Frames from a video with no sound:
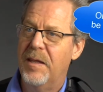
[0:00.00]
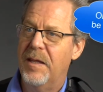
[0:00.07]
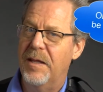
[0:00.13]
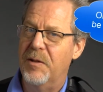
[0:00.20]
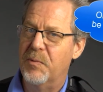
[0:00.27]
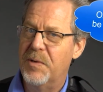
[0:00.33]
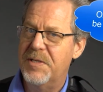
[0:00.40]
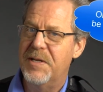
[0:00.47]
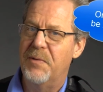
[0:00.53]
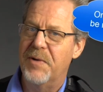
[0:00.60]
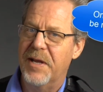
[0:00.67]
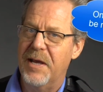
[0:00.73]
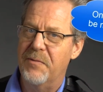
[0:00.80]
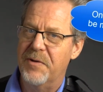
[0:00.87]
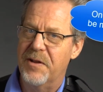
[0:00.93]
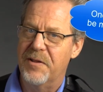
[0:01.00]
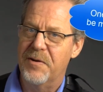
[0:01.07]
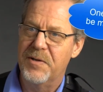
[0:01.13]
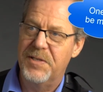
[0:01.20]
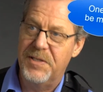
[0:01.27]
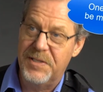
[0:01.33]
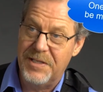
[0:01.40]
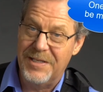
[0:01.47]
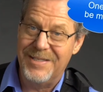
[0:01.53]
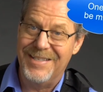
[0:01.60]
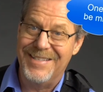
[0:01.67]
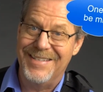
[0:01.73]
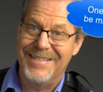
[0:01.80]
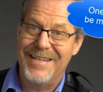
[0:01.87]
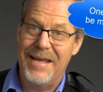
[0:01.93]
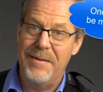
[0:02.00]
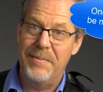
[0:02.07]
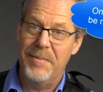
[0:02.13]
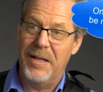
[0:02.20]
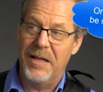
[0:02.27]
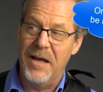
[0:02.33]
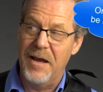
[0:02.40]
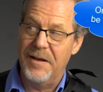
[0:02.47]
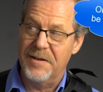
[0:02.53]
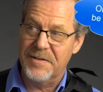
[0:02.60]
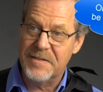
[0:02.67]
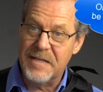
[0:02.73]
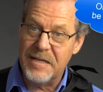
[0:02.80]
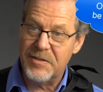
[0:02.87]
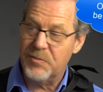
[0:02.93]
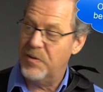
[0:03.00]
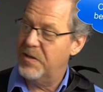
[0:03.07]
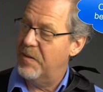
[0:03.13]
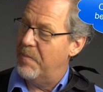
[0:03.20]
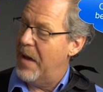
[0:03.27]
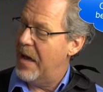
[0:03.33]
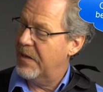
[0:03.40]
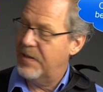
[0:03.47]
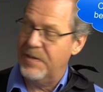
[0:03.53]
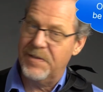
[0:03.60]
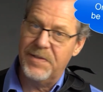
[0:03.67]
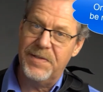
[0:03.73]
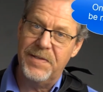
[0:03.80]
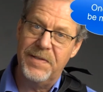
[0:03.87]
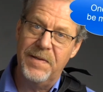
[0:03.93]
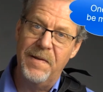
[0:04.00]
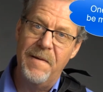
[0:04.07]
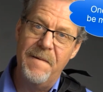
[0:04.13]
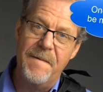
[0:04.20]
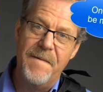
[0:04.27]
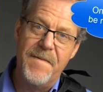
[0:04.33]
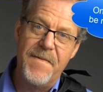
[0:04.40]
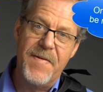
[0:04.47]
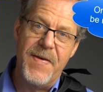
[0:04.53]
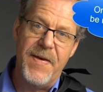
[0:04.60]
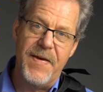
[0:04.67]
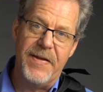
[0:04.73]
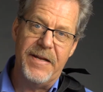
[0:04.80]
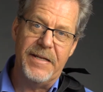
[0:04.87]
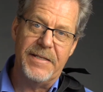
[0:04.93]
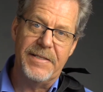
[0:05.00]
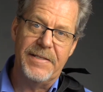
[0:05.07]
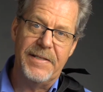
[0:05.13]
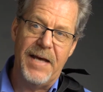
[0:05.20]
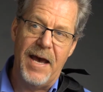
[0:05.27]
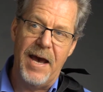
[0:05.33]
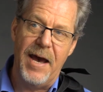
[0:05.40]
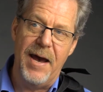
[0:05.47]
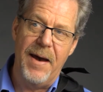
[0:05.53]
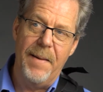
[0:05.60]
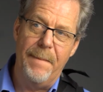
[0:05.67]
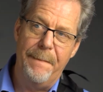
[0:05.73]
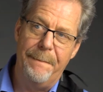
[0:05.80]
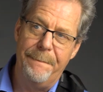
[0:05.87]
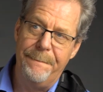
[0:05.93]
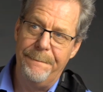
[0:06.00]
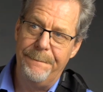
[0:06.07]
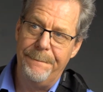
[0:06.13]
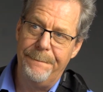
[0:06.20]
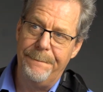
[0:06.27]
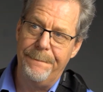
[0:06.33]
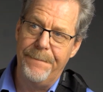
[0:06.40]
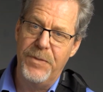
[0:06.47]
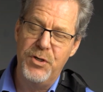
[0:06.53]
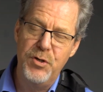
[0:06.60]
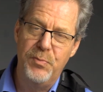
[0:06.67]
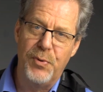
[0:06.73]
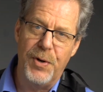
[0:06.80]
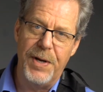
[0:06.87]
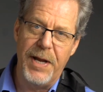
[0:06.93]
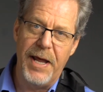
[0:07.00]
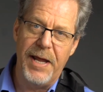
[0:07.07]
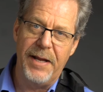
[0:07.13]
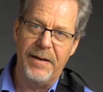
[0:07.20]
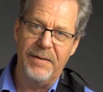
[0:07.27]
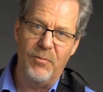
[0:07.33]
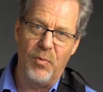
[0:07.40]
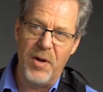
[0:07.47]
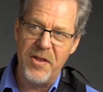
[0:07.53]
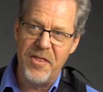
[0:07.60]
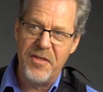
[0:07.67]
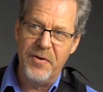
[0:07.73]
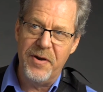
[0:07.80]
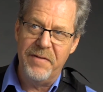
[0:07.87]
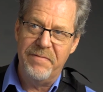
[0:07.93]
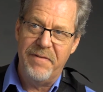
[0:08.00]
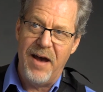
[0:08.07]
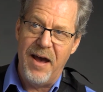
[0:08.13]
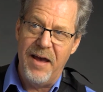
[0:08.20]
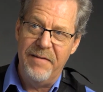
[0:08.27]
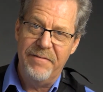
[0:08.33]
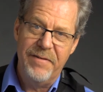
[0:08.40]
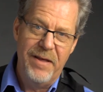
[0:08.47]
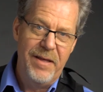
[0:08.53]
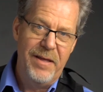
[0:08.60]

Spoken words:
And the reason I want to get one of those is because it's the same line as this one, the Batis, and it's 2.8, 135